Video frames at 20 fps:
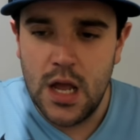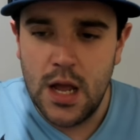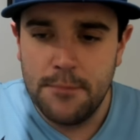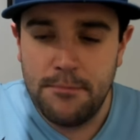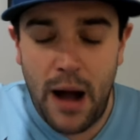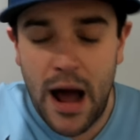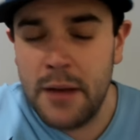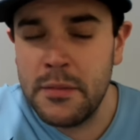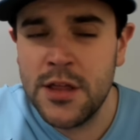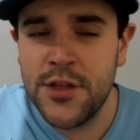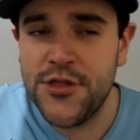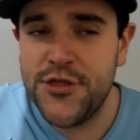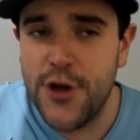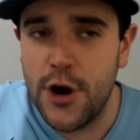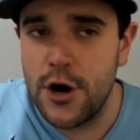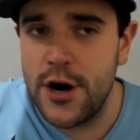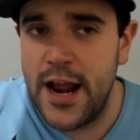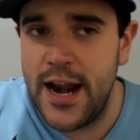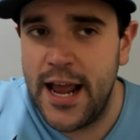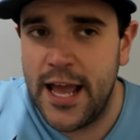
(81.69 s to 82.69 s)
Bottom of the
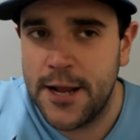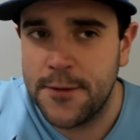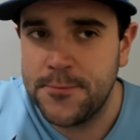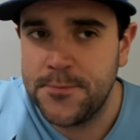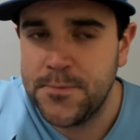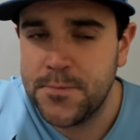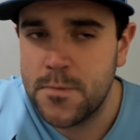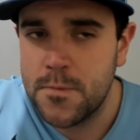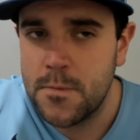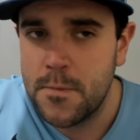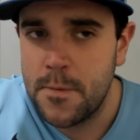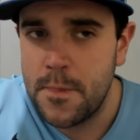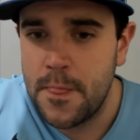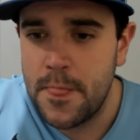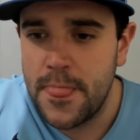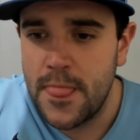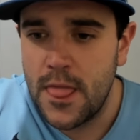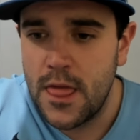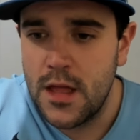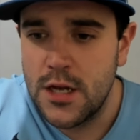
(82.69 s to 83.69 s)
third inning,
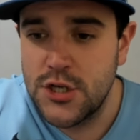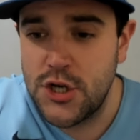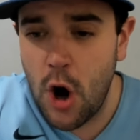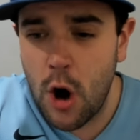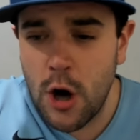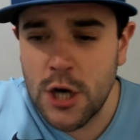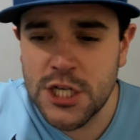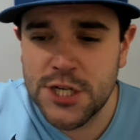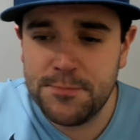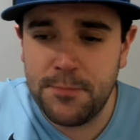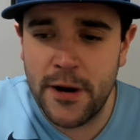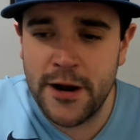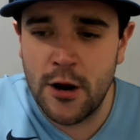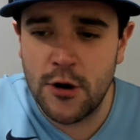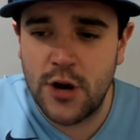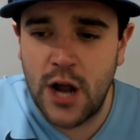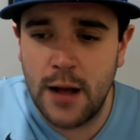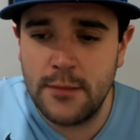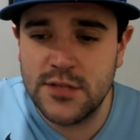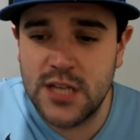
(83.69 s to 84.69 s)
George Springer
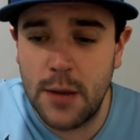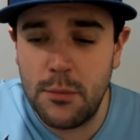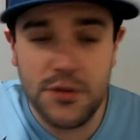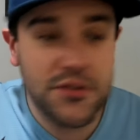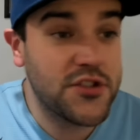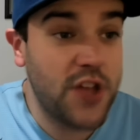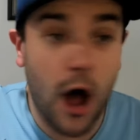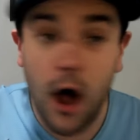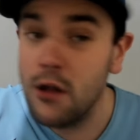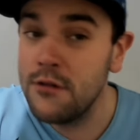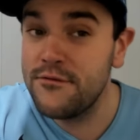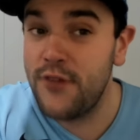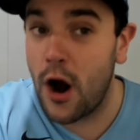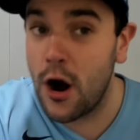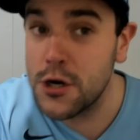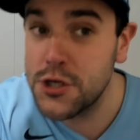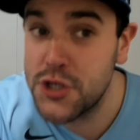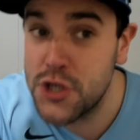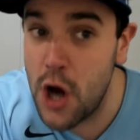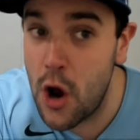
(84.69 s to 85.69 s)
comes up with
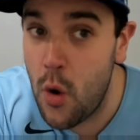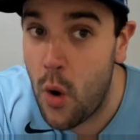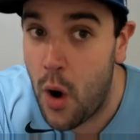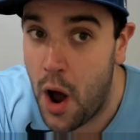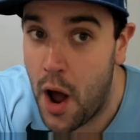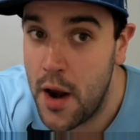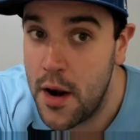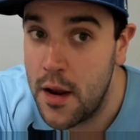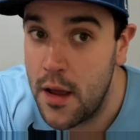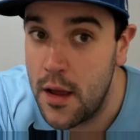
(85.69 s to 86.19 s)
Dalton show on.